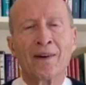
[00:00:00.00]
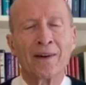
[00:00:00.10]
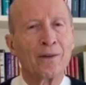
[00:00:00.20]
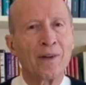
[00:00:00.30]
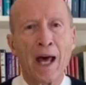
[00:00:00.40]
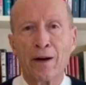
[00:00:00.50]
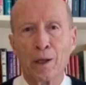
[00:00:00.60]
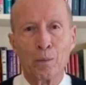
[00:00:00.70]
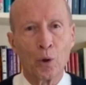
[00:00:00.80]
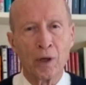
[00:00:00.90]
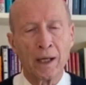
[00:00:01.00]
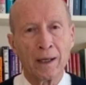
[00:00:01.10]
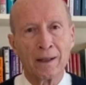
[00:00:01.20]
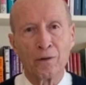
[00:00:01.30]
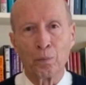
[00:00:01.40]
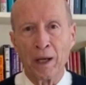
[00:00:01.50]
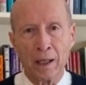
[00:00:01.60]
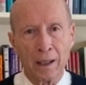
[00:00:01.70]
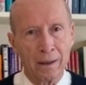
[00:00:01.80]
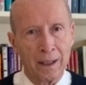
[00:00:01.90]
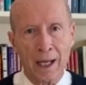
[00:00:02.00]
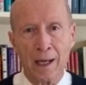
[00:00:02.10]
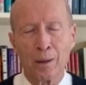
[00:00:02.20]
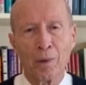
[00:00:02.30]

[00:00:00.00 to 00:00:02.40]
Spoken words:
on a Saturday morning and spending the day